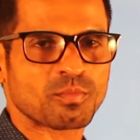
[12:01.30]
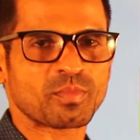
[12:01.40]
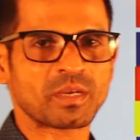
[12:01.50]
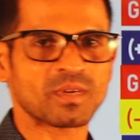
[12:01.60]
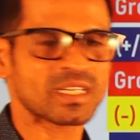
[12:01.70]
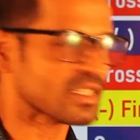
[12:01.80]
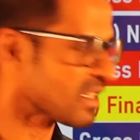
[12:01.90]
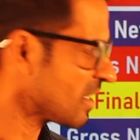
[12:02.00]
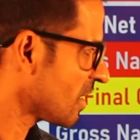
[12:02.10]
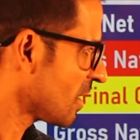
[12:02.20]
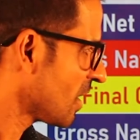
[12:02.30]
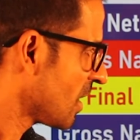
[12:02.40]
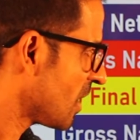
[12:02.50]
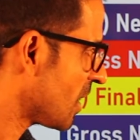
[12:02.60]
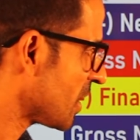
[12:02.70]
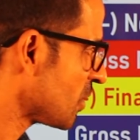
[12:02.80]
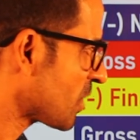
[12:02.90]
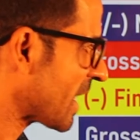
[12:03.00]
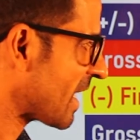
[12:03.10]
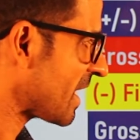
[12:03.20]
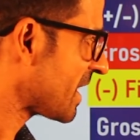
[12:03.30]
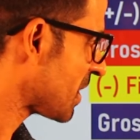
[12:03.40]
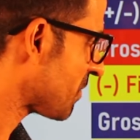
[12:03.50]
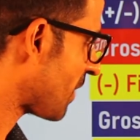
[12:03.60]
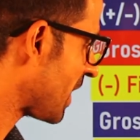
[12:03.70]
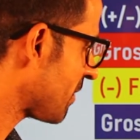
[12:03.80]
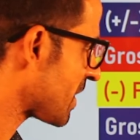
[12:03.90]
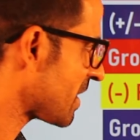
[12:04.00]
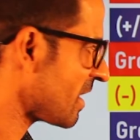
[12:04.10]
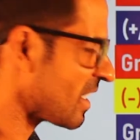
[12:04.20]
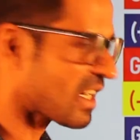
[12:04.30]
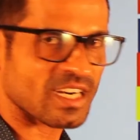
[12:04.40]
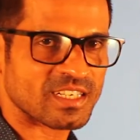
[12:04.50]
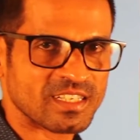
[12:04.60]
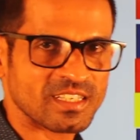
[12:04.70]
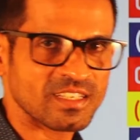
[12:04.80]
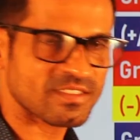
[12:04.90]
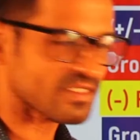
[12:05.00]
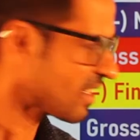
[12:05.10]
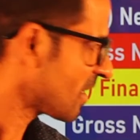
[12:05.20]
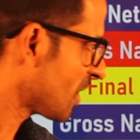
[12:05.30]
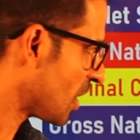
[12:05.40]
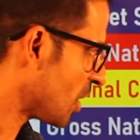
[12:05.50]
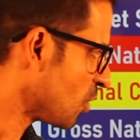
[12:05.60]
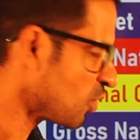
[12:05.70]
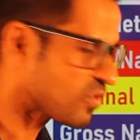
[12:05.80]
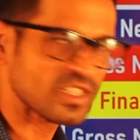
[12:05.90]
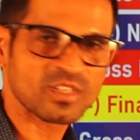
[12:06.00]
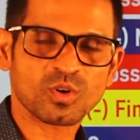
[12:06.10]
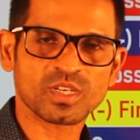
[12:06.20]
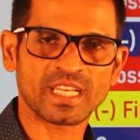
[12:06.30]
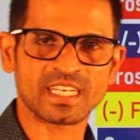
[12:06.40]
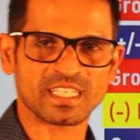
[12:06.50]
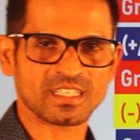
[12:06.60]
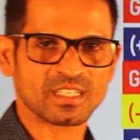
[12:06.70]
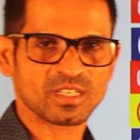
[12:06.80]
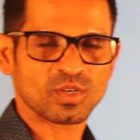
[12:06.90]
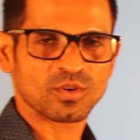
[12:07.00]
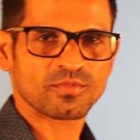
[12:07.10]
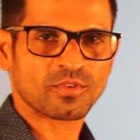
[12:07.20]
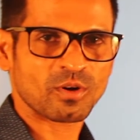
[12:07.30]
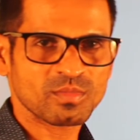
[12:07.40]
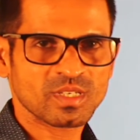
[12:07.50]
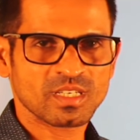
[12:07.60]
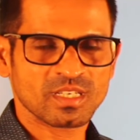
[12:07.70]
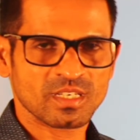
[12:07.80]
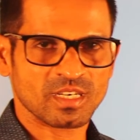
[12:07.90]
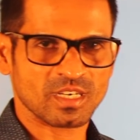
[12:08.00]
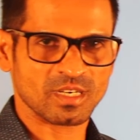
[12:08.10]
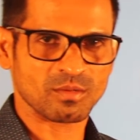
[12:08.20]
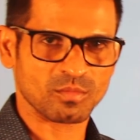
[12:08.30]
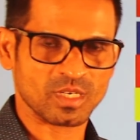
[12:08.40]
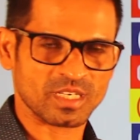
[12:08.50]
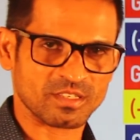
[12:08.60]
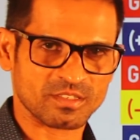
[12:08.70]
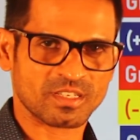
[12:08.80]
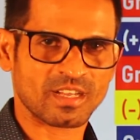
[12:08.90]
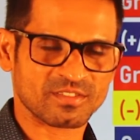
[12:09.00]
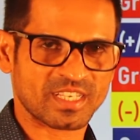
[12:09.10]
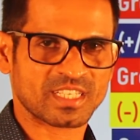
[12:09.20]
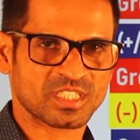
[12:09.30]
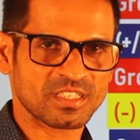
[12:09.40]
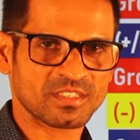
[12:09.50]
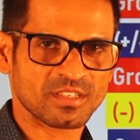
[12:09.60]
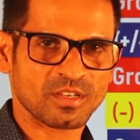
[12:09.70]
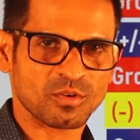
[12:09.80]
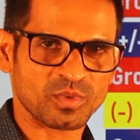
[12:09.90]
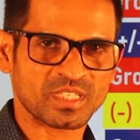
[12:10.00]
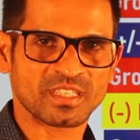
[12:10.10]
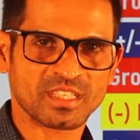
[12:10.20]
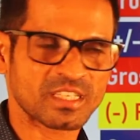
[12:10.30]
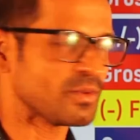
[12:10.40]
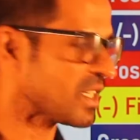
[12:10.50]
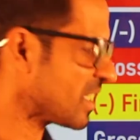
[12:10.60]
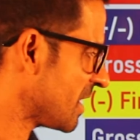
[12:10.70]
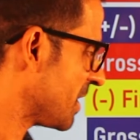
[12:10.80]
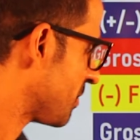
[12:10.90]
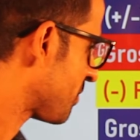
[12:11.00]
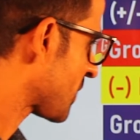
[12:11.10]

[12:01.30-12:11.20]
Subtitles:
payment, you can identify whether a country is losing or gaining from transactions within the given year.